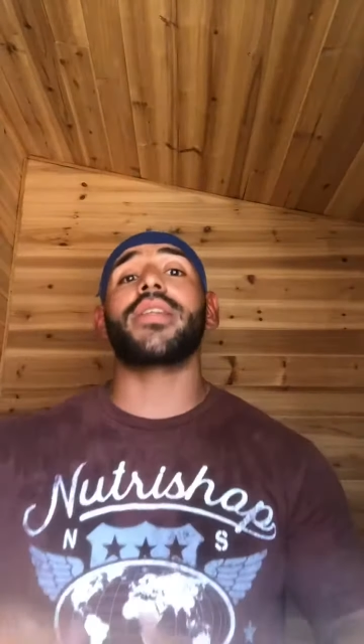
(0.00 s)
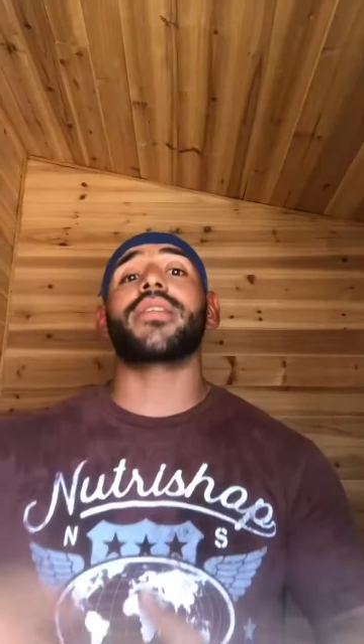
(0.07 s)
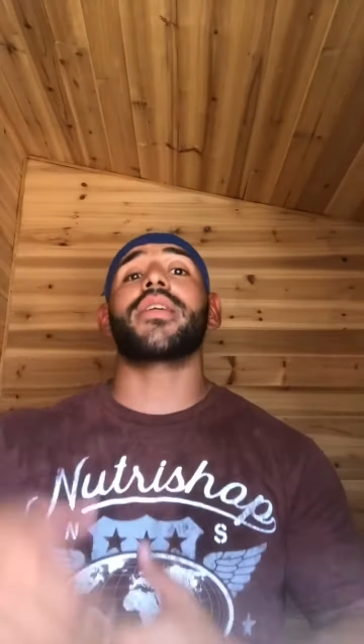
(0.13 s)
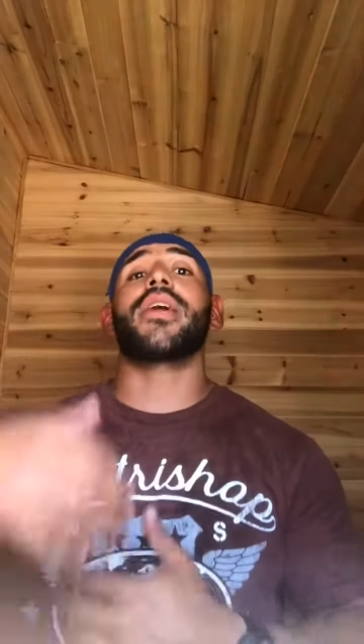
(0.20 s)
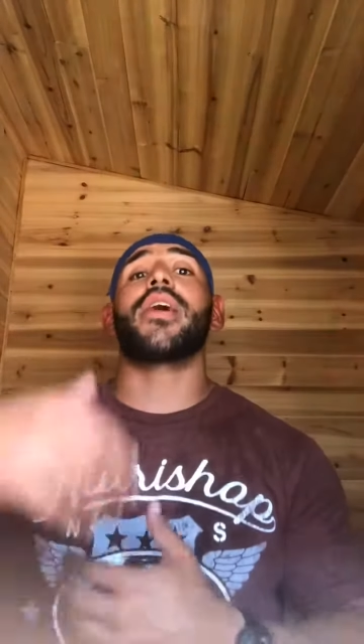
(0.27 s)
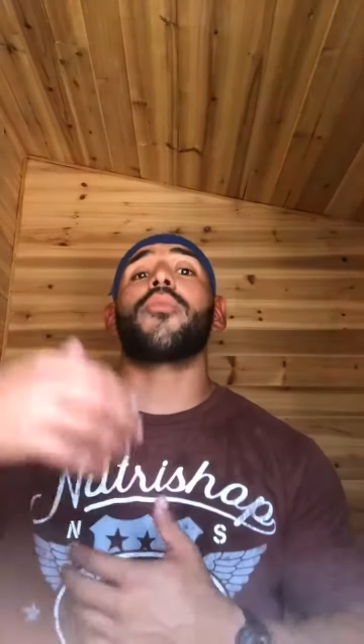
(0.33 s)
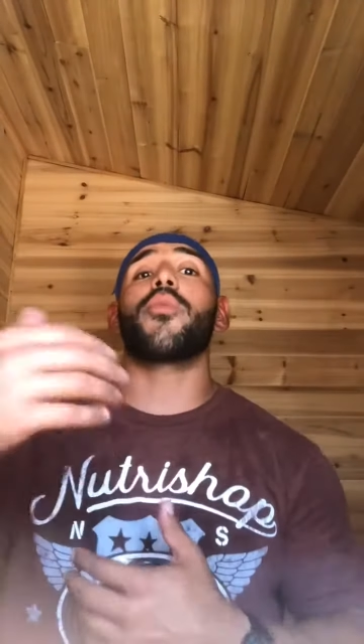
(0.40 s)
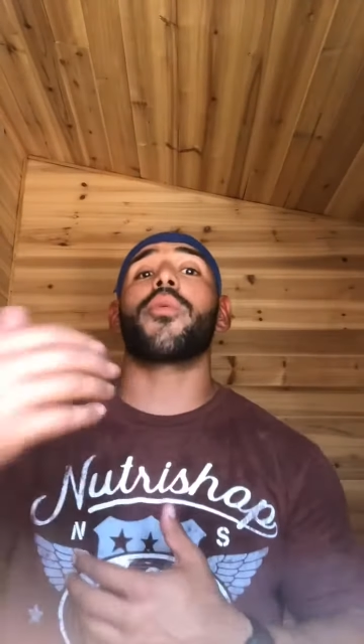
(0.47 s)
It's
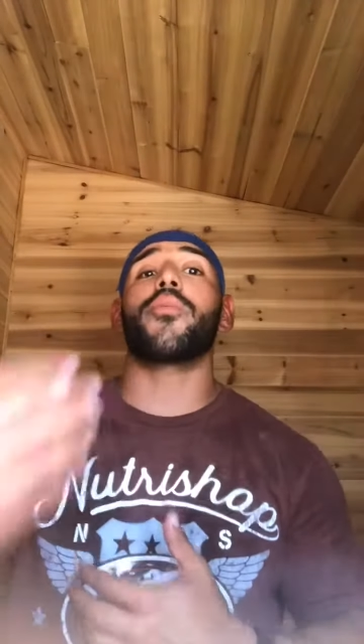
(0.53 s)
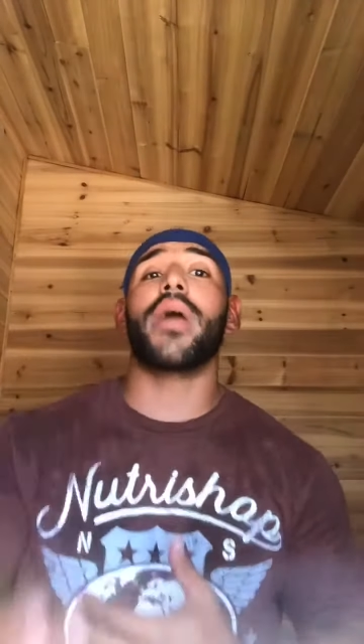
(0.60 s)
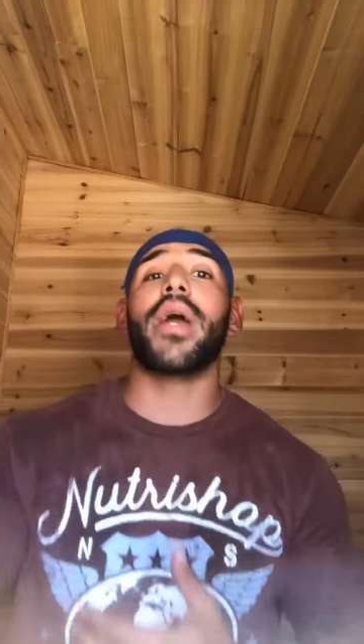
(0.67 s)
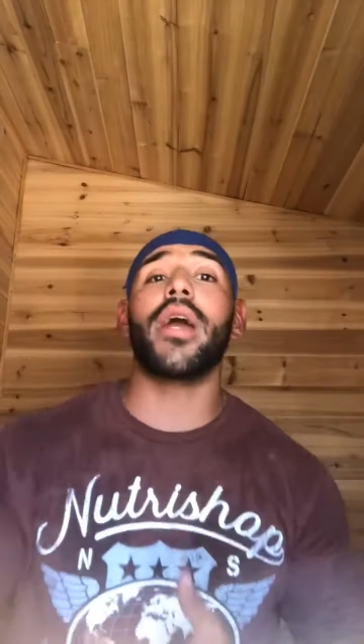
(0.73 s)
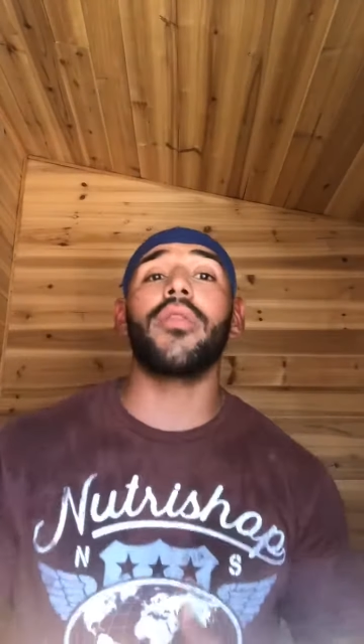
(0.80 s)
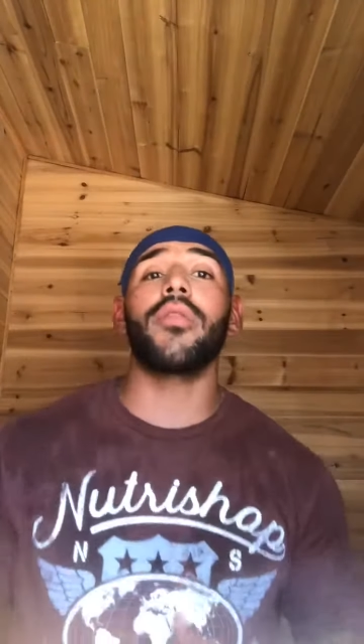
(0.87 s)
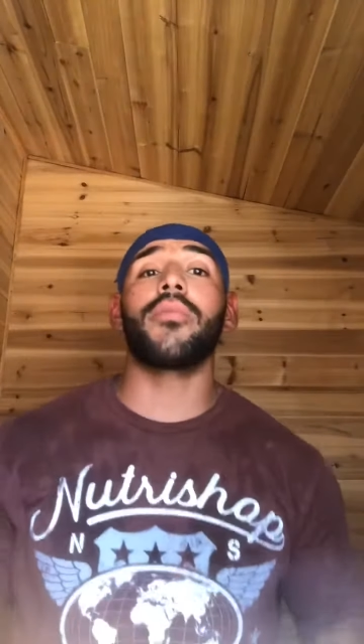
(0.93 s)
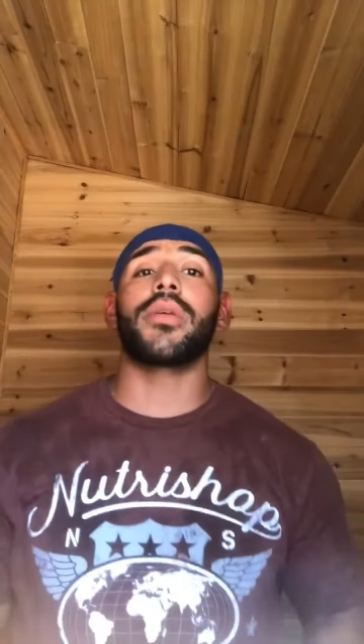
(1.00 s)
going to help
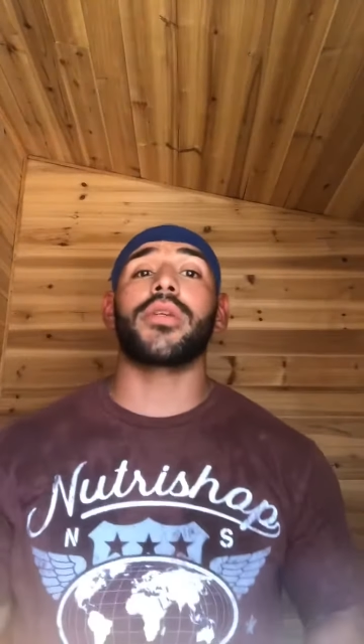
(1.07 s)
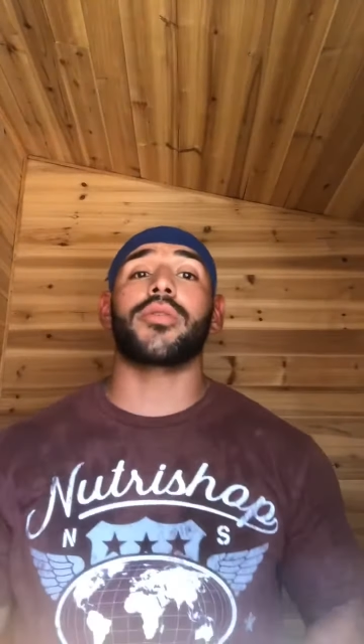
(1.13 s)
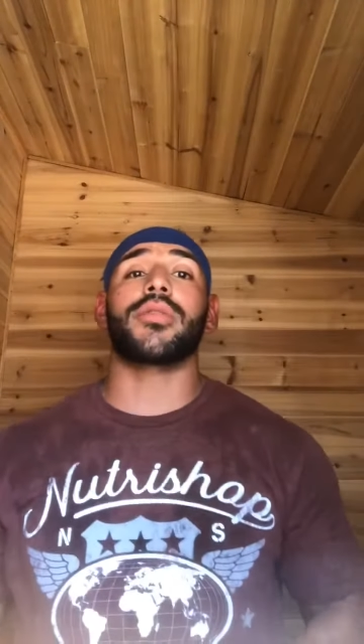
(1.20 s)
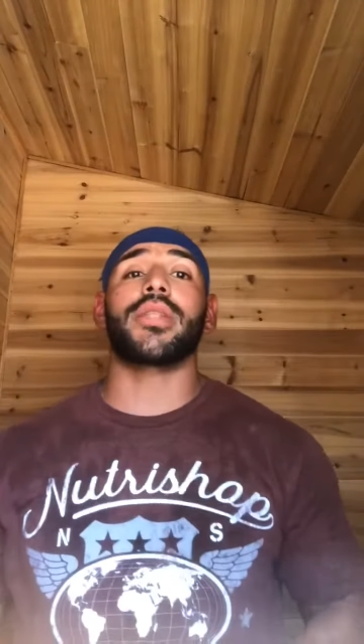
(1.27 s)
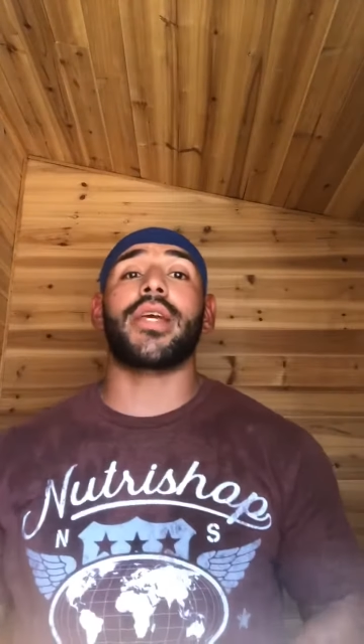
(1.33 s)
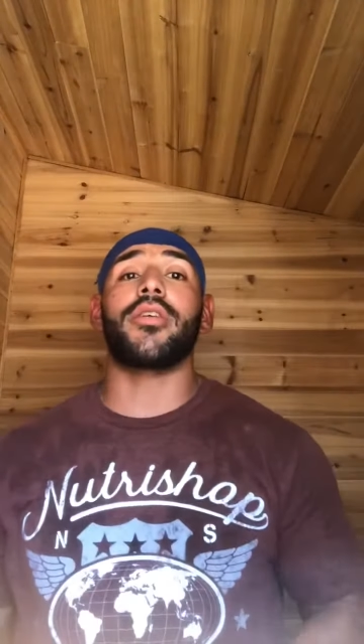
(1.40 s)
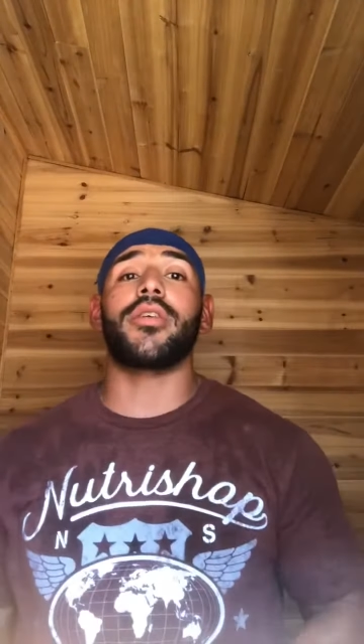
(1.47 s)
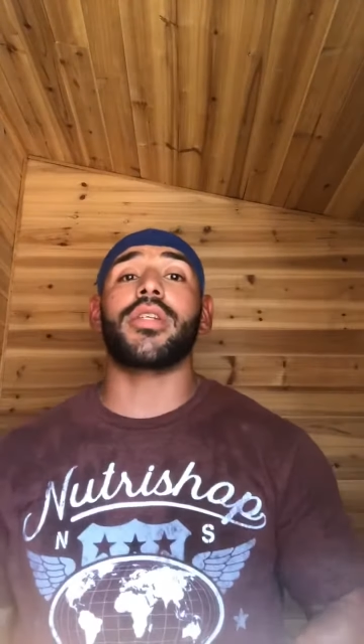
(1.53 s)
repair the
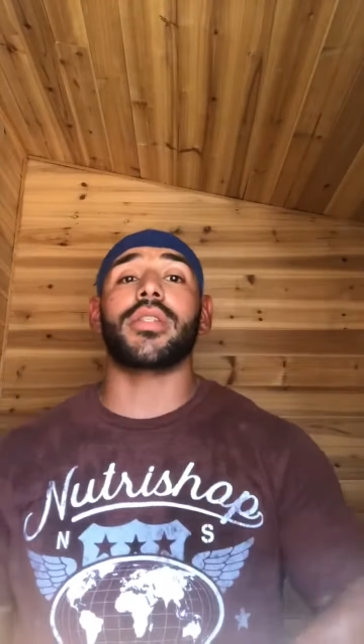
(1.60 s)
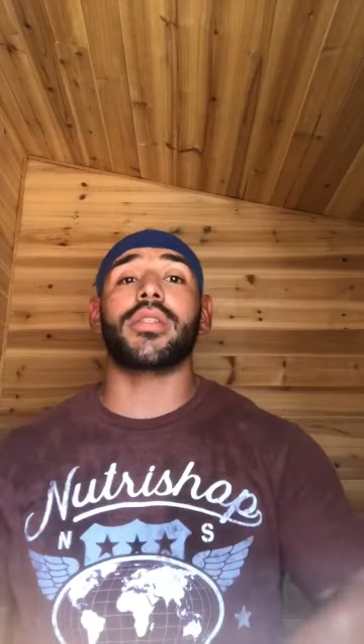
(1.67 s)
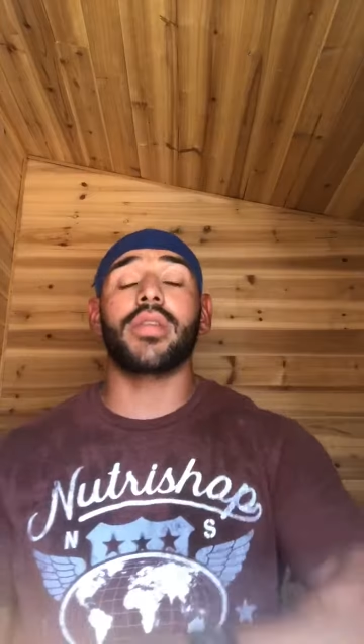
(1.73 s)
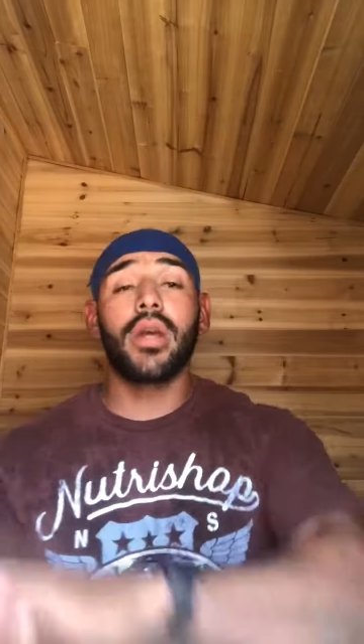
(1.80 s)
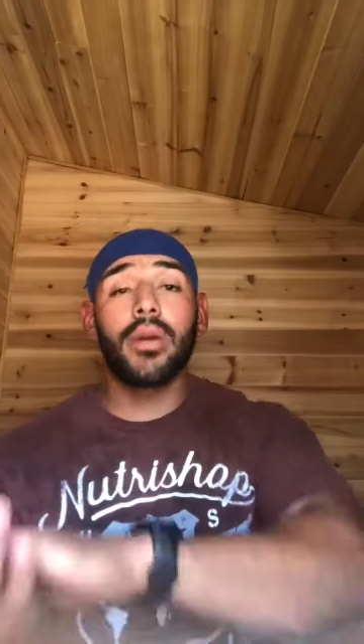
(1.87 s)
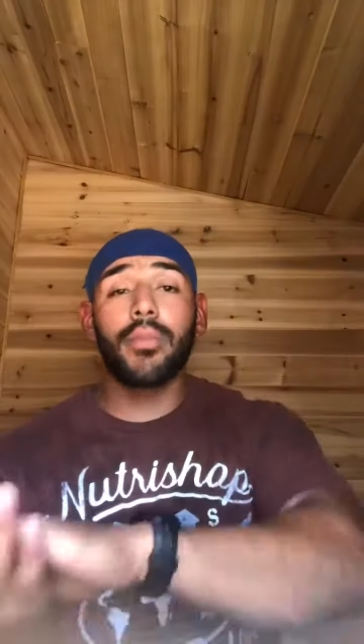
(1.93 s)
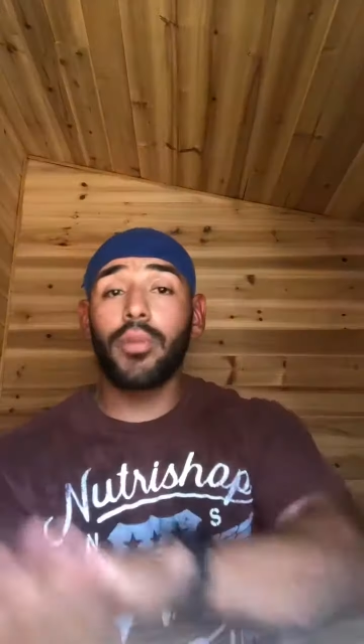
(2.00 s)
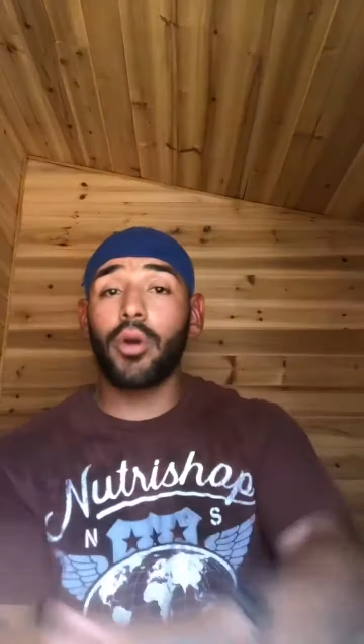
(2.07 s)
muscles that you just
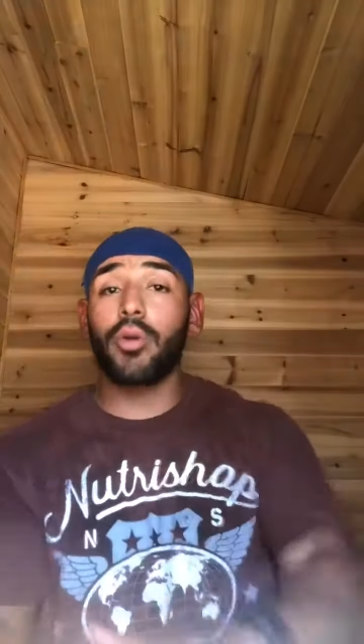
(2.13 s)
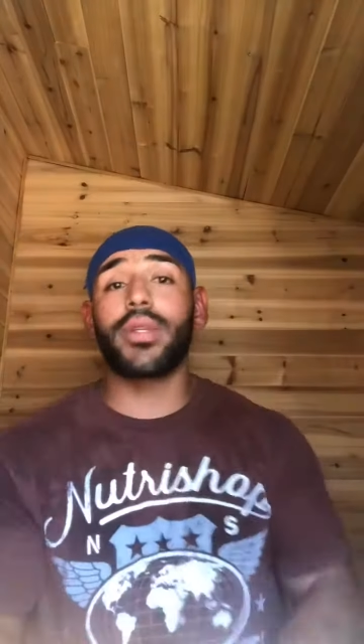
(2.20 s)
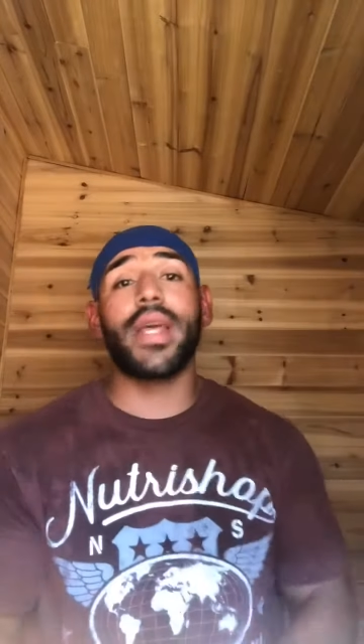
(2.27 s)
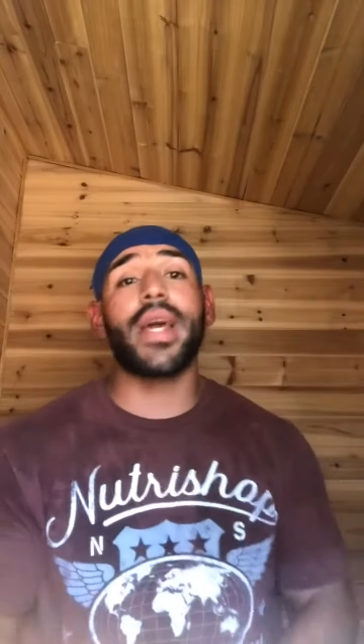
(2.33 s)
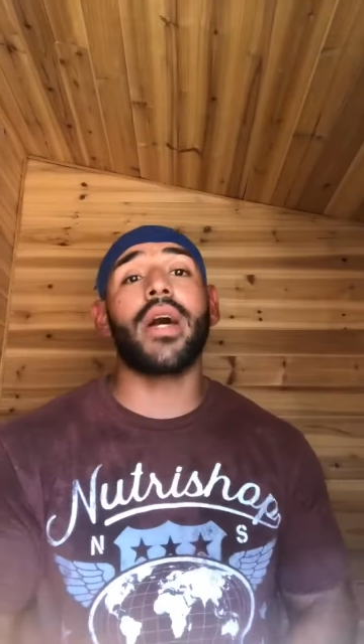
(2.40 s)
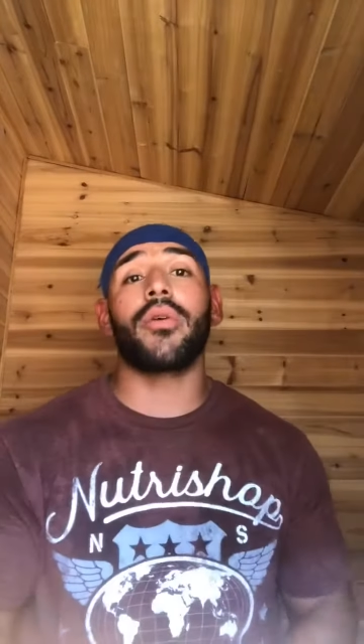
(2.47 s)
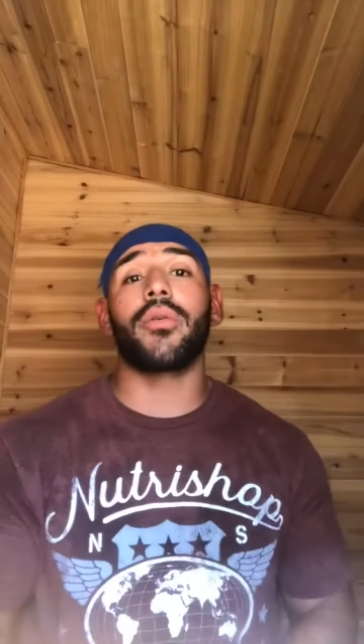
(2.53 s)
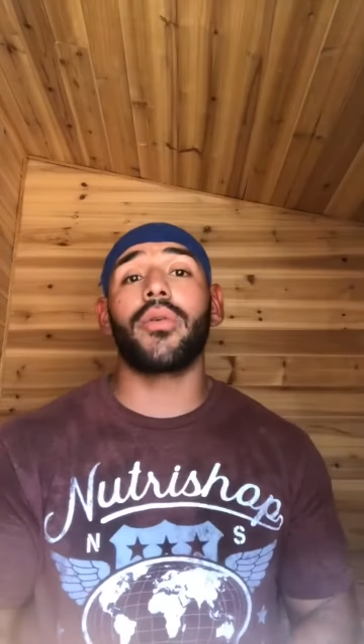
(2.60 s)
broke
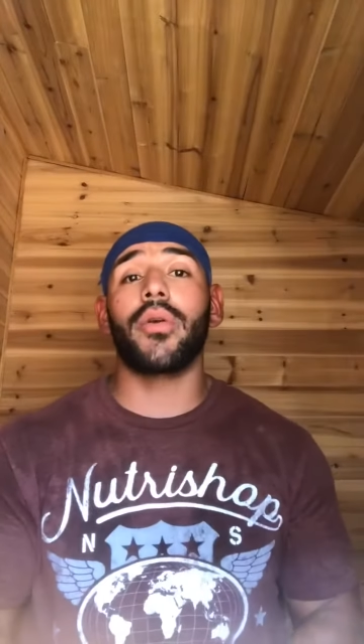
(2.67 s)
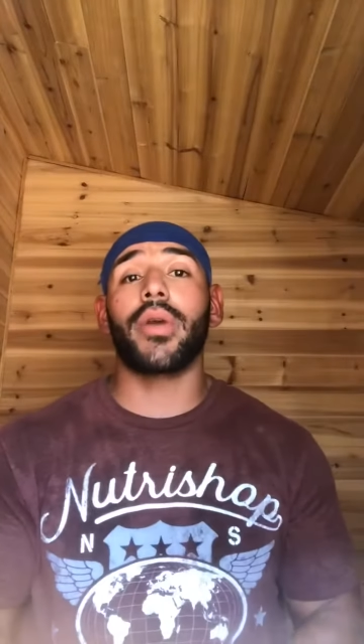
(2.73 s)
down,